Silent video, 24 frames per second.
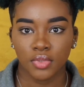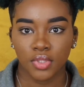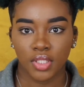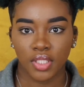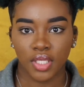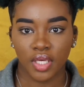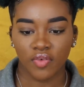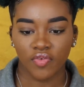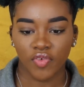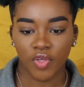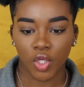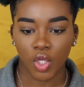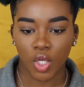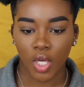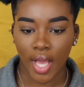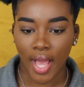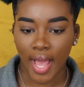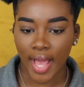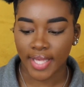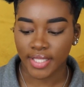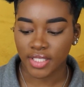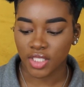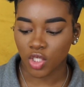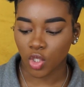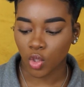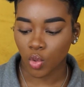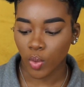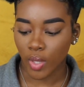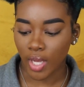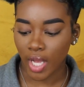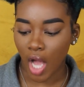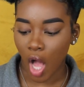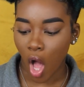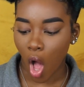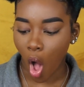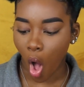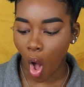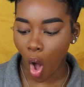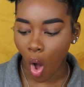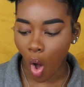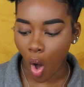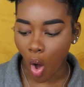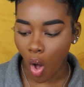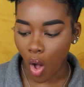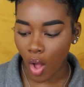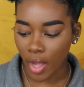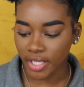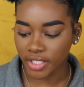giving you guys a quick
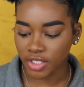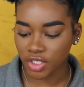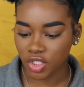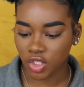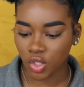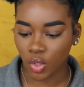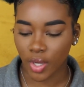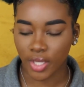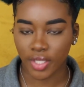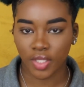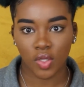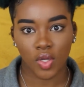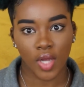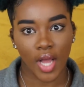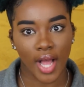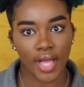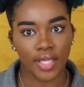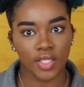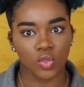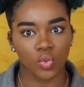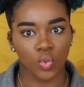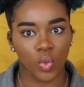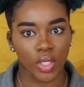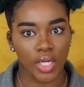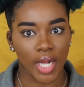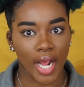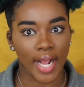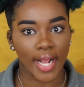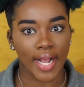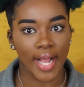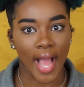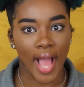haul and showing you guys what I